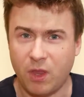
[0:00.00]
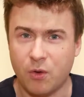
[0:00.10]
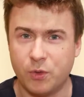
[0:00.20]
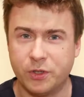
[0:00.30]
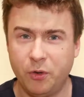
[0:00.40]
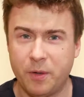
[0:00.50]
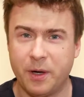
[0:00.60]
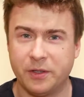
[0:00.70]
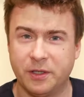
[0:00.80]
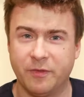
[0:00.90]
we talk
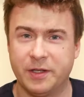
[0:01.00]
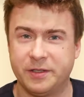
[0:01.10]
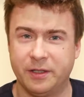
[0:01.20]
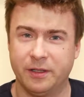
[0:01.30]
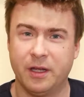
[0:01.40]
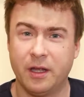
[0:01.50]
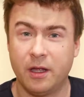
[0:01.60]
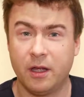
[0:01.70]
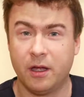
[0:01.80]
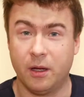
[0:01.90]
about investing
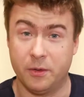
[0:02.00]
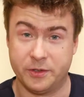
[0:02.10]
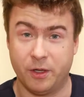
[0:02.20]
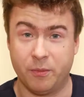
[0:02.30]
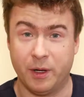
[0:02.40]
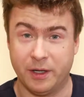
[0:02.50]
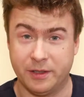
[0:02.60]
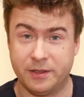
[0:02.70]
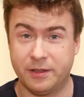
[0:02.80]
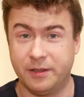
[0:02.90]
on the stock
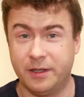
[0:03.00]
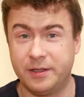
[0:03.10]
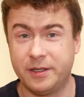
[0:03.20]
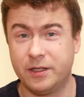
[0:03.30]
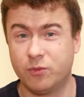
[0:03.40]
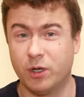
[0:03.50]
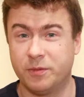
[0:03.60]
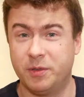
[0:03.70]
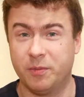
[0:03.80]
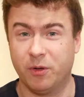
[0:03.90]
market, this is
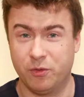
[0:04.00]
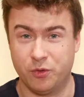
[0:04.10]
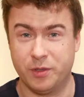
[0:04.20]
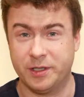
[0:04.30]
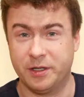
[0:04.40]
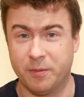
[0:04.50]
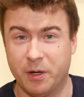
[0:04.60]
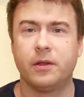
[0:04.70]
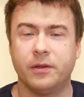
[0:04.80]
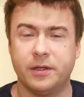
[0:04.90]
what people usually think
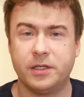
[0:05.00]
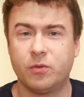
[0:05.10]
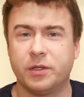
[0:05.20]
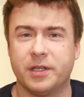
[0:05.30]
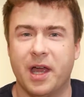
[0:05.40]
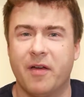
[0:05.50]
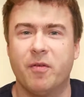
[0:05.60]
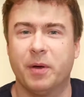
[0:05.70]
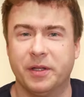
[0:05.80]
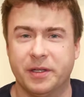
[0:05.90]
about. This is what
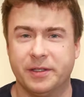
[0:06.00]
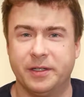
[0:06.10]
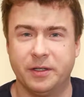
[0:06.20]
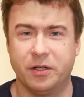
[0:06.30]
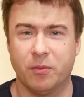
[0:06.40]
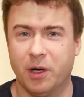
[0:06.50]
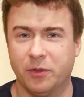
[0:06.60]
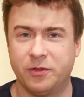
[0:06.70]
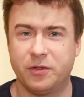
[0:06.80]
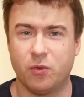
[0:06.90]
everybody is thinking
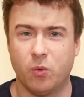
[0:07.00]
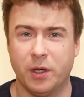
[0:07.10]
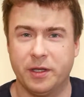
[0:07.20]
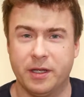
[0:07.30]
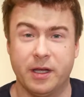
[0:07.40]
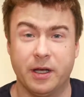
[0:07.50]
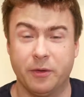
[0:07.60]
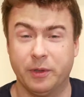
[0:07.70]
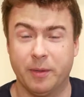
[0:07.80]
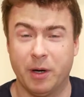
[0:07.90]
about when
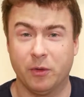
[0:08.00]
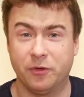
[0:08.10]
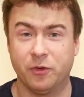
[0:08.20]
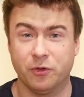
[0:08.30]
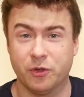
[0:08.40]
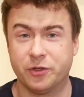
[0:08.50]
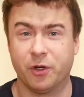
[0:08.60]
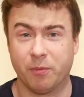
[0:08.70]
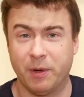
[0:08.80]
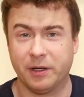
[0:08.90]
hearing about the
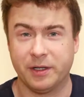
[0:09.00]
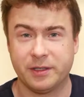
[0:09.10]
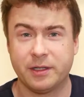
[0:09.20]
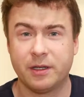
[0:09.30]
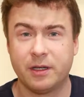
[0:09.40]
stock market.